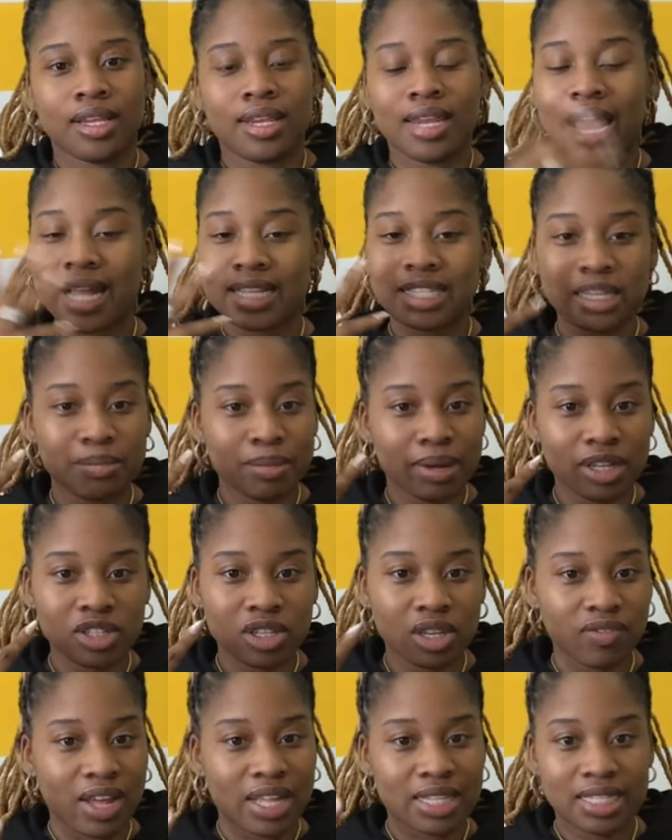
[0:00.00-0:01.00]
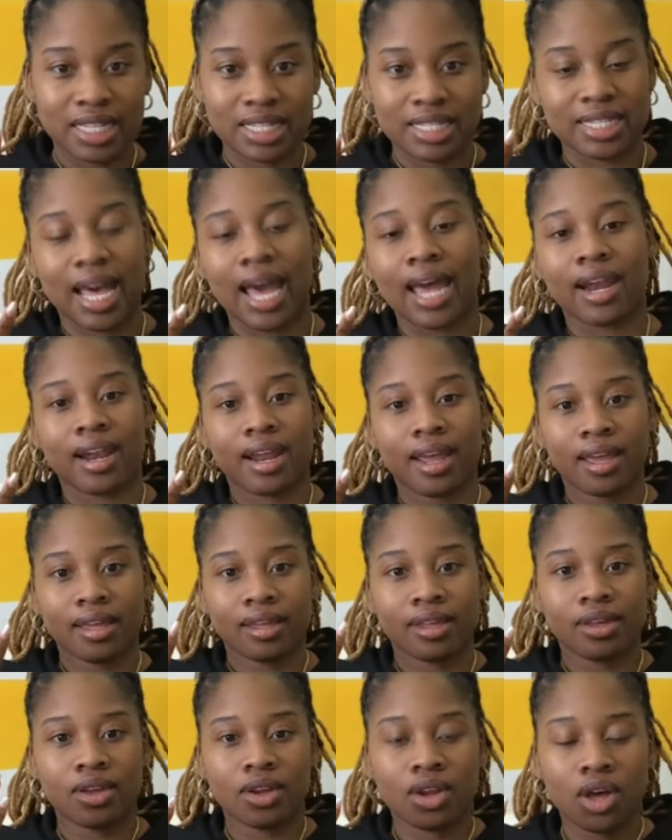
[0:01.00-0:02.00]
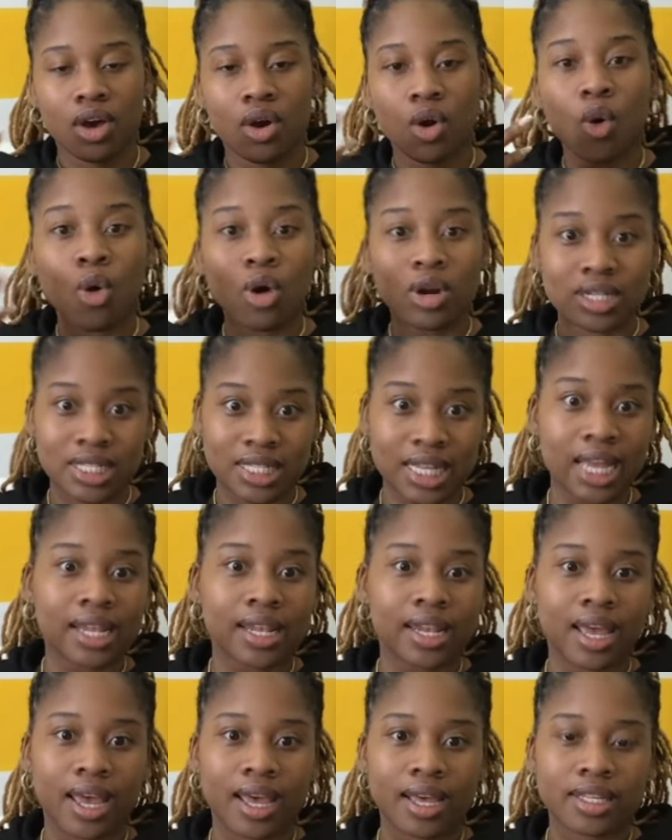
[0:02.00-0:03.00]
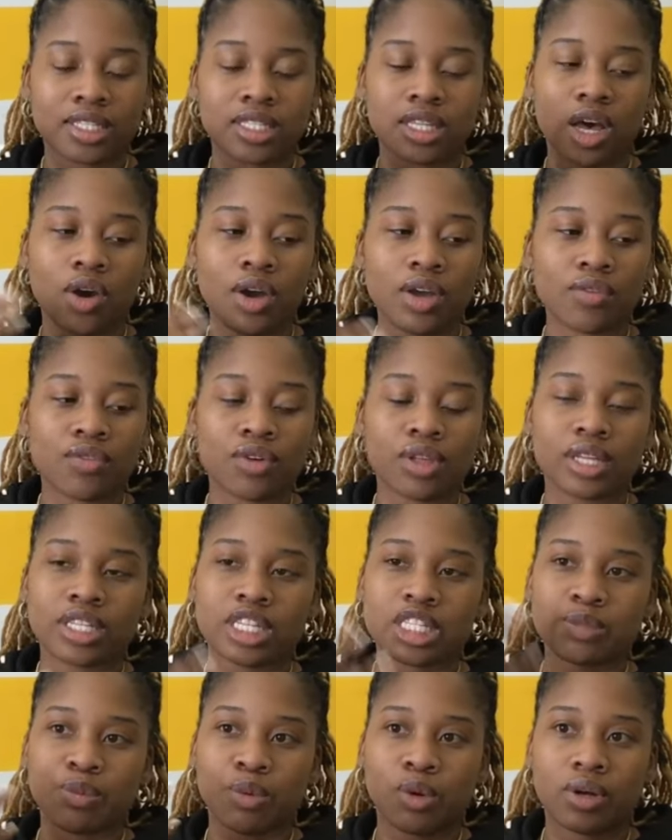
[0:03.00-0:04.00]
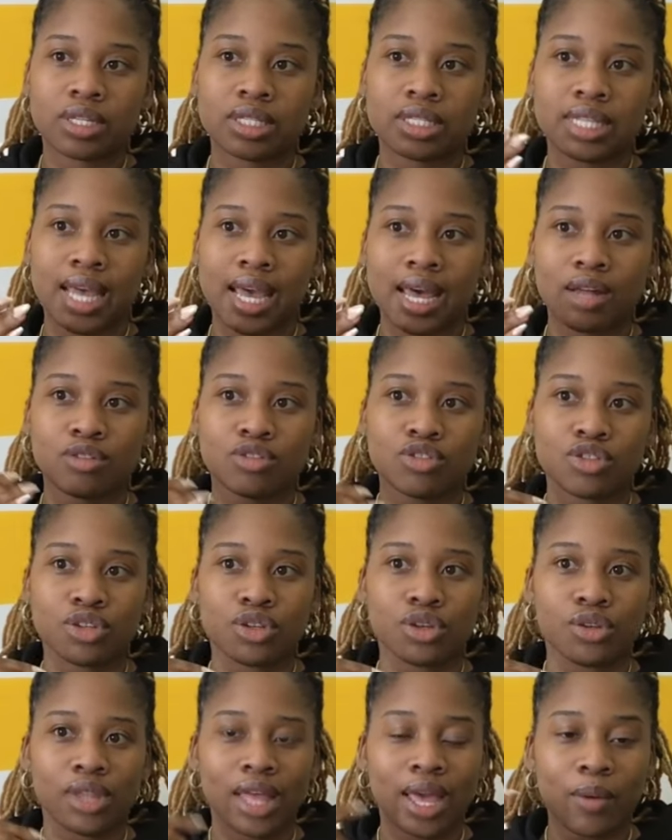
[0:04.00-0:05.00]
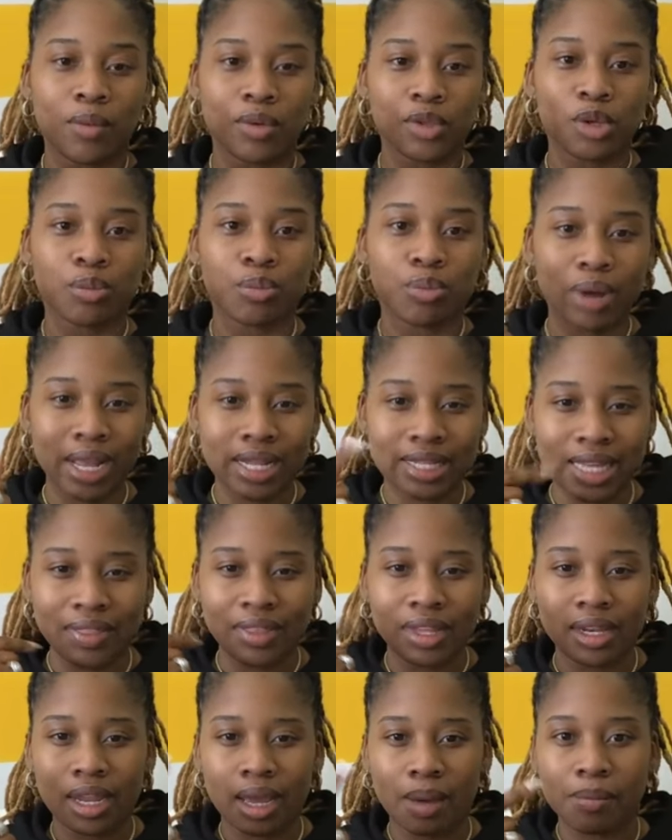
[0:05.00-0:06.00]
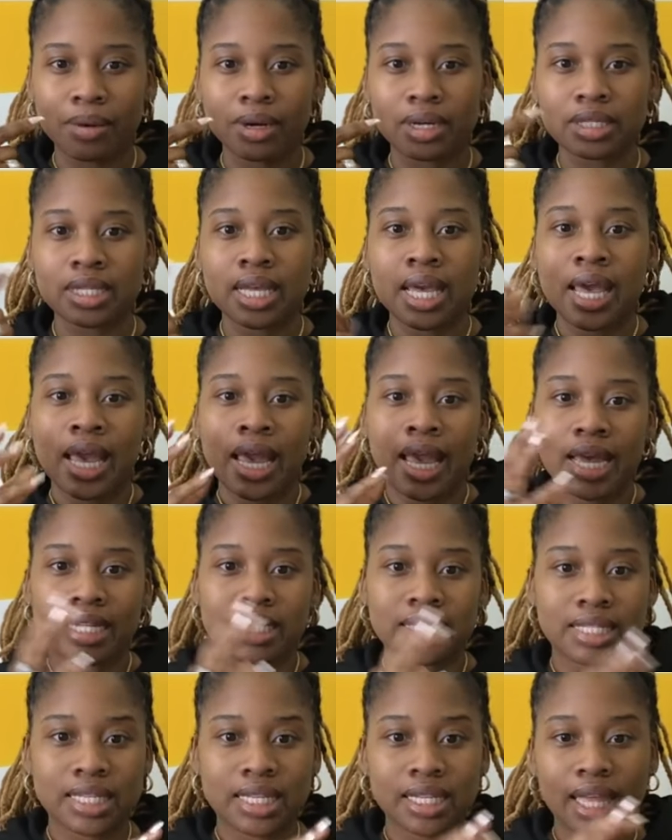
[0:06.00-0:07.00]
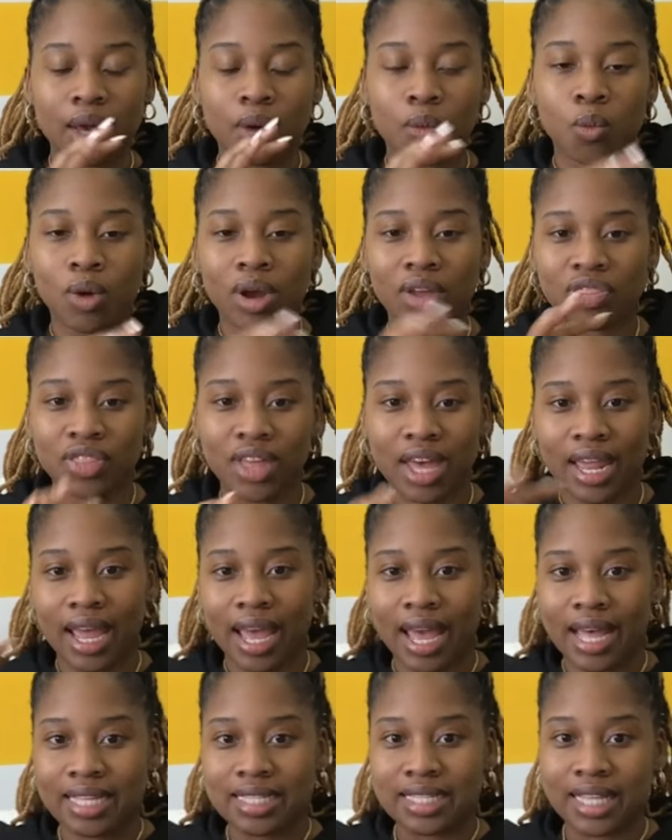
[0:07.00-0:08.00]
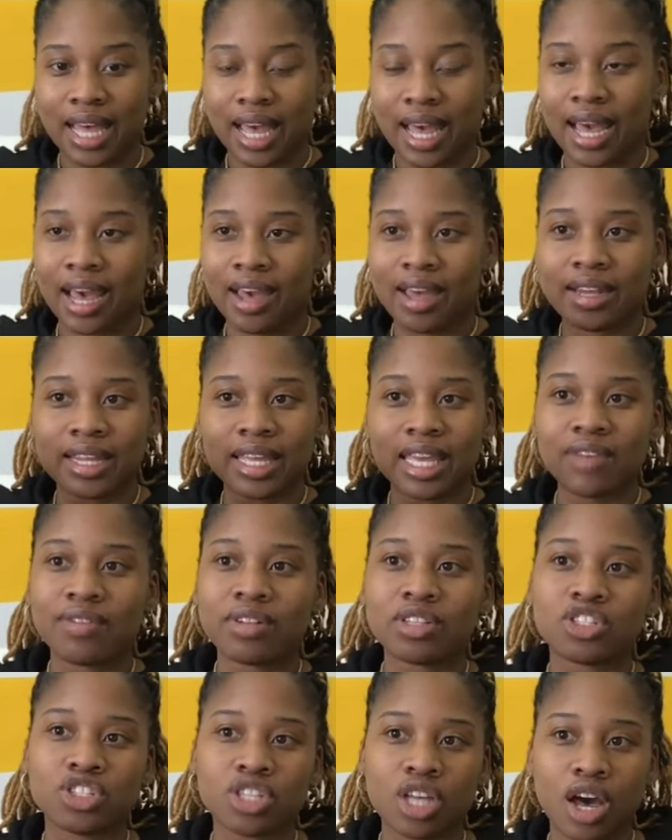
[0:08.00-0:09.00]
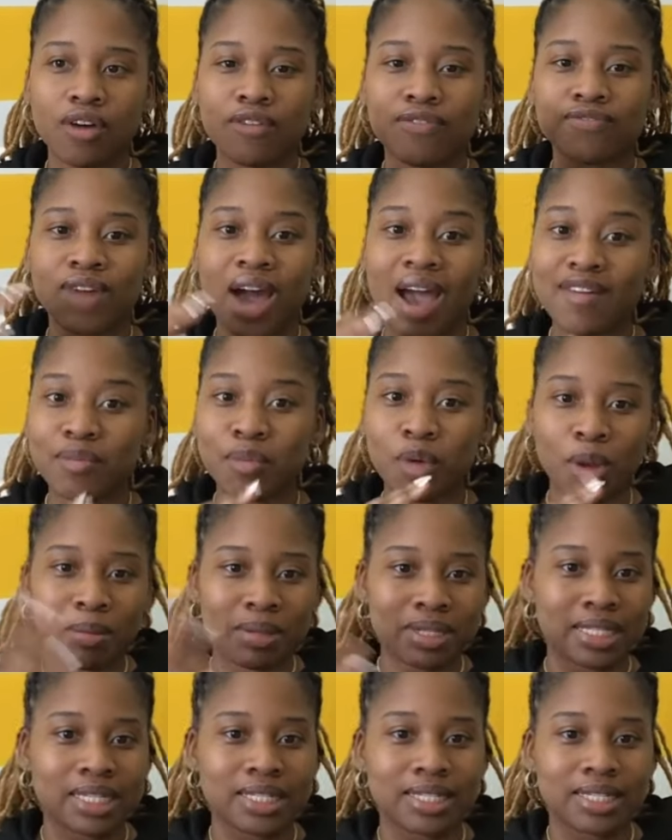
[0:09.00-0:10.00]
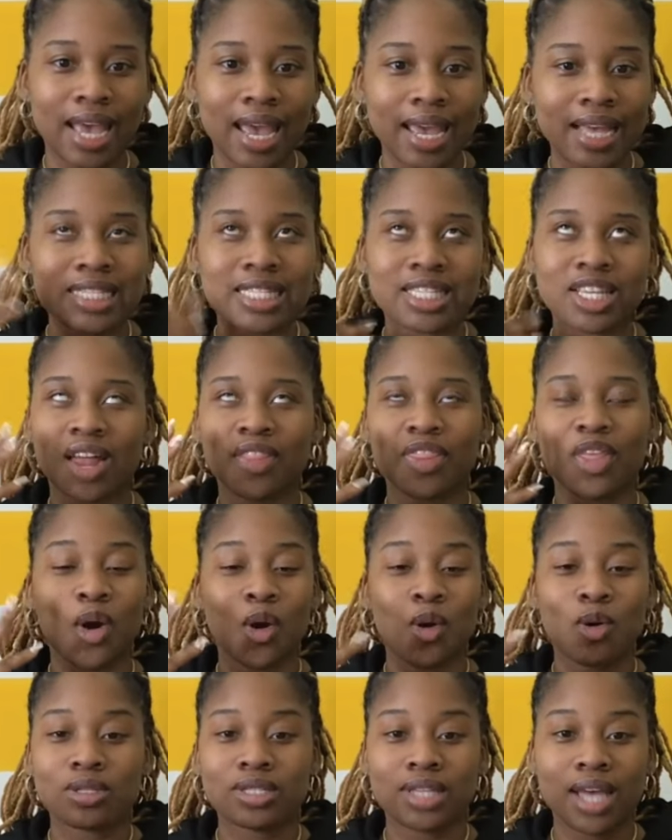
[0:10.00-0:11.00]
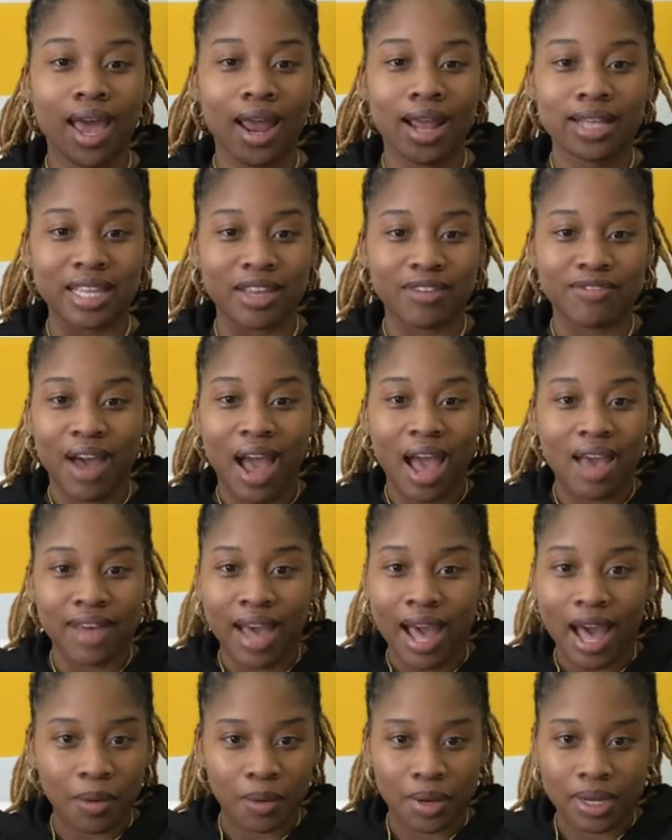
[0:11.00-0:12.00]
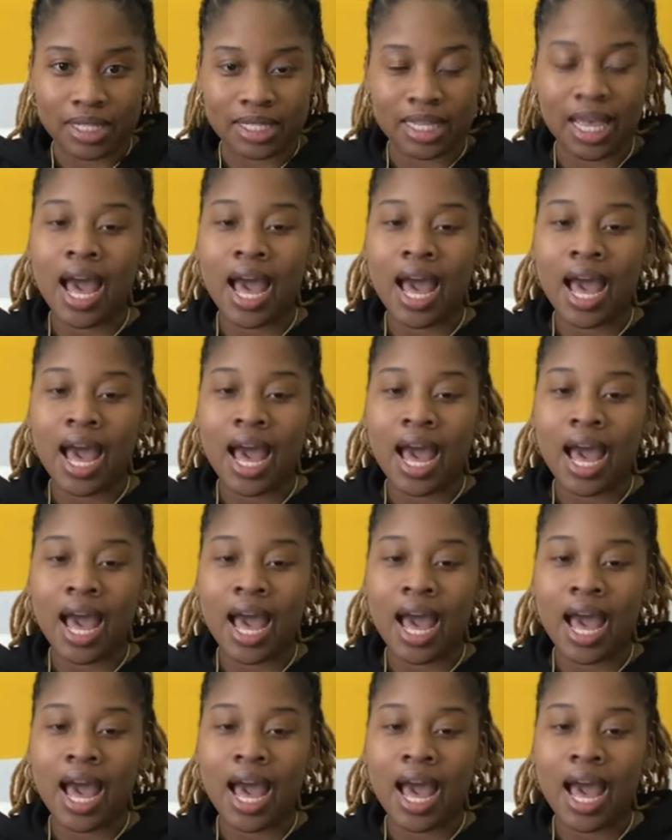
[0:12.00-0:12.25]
Not to mention if I did Saturday, you know, or Sunday. So it really just boils down to, like, when you break down the numbers and see, like, what that has to have. And even so, 5 appointments a day is still not the whole day. It's like 5 hours.